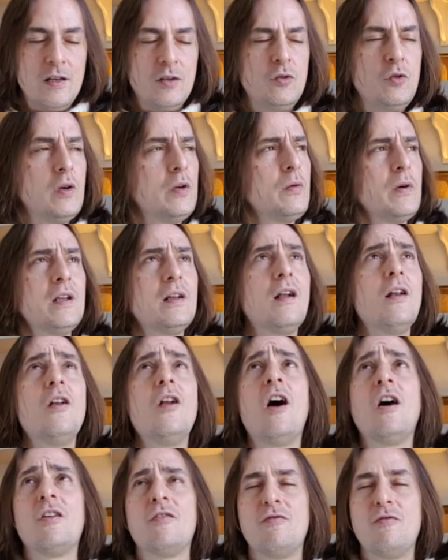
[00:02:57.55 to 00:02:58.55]
Do it with a
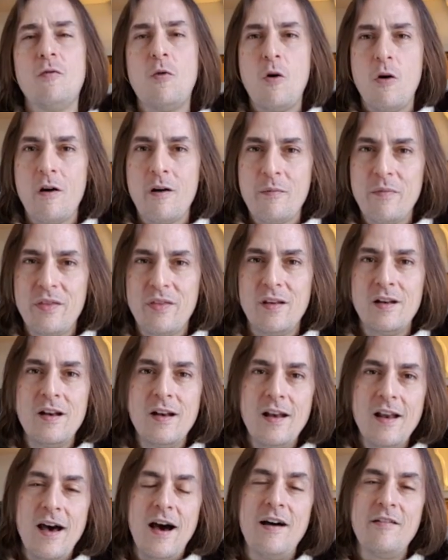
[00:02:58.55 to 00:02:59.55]
lot of warmth
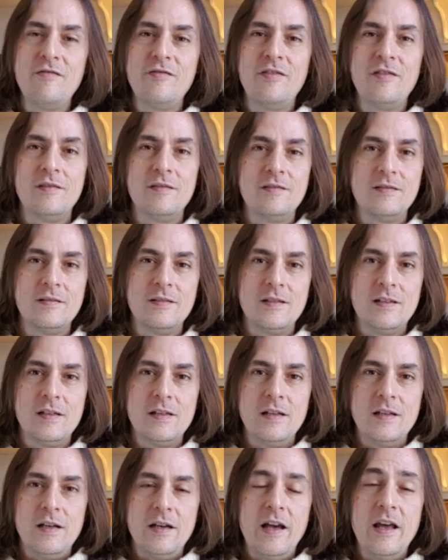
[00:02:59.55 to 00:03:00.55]
and love
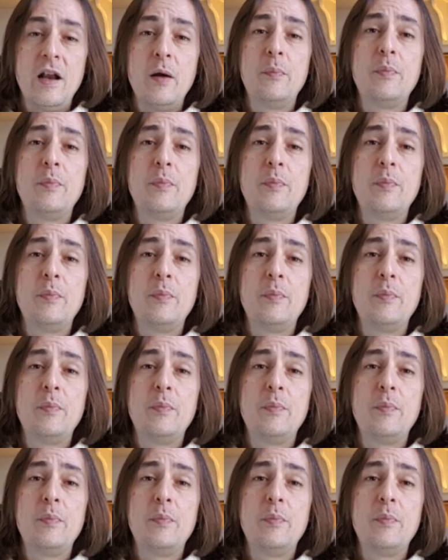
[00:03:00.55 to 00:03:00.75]
and